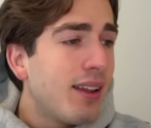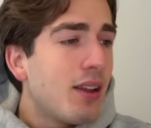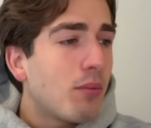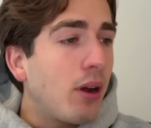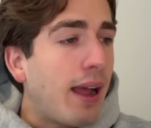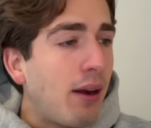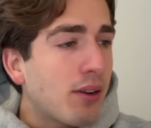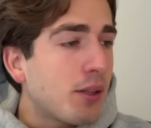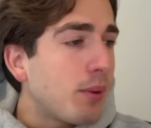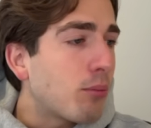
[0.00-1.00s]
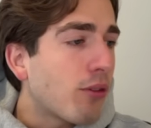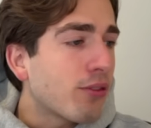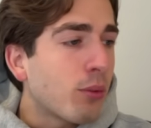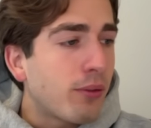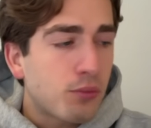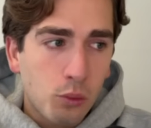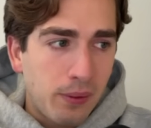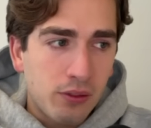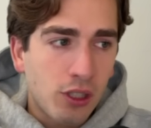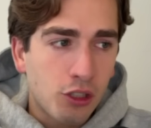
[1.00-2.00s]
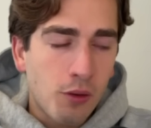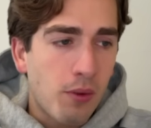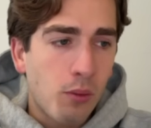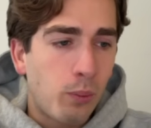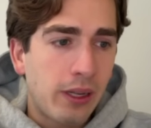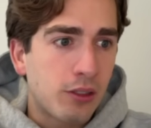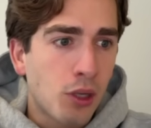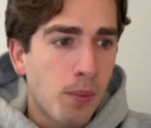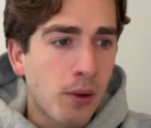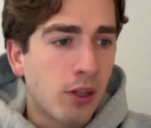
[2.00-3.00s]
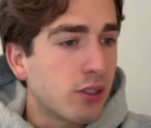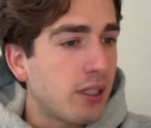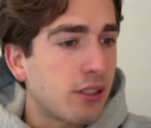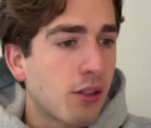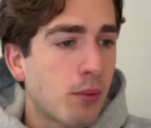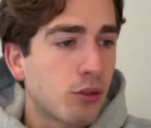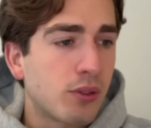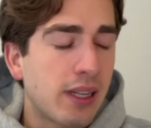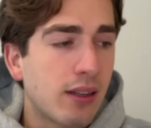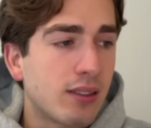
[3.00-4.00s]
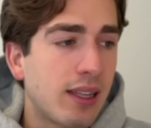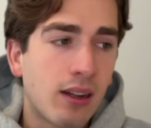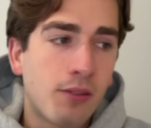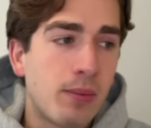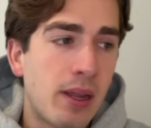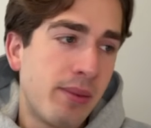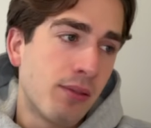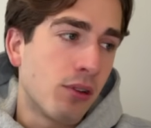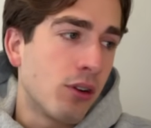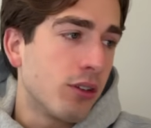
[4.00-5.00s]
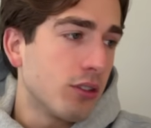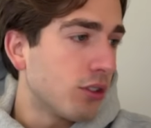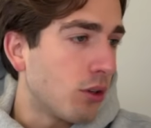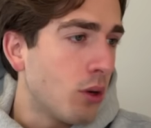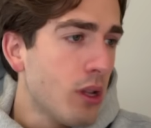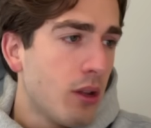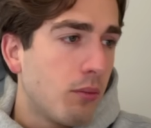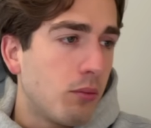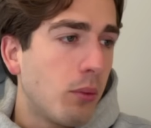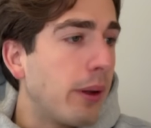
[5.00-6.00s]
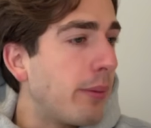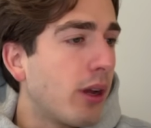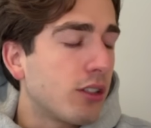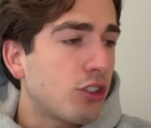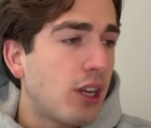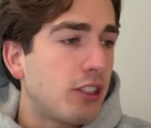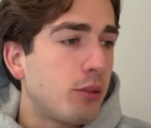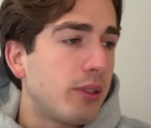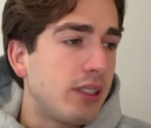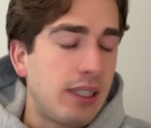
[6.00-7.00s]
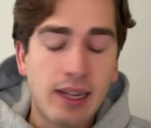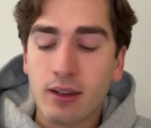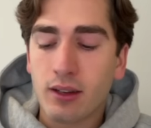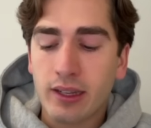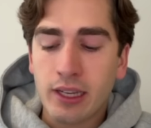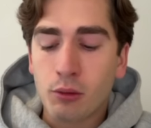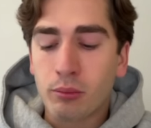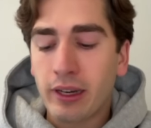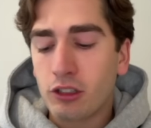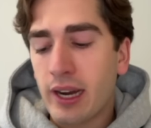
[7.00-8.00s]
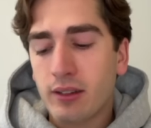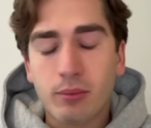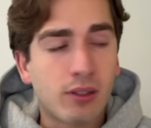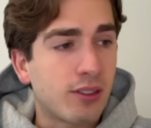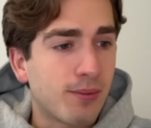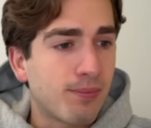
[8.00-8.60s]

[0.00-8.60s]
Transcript: but how can you be profitable with such a big stop loss? It's the most ridiculous thing I've maybe ever heard. So maybe ask ChatGPT and get your brain checked, because